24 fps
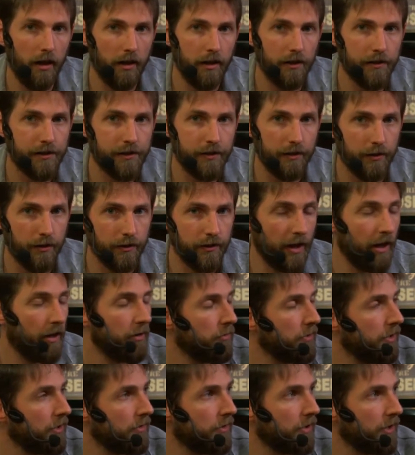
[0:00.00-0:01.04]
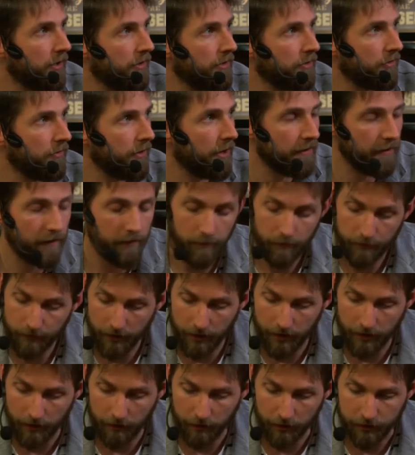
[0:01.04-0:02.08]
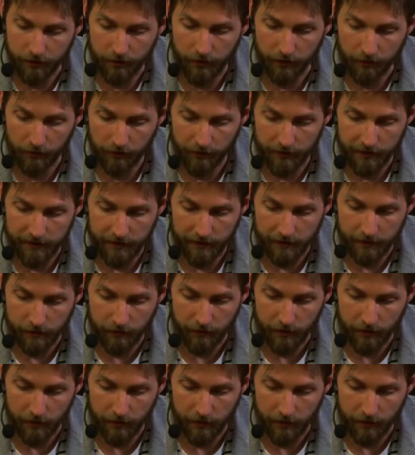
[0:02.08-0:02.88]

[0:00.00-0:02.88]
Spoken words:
So we're looking into that. We're trying to fix it as well.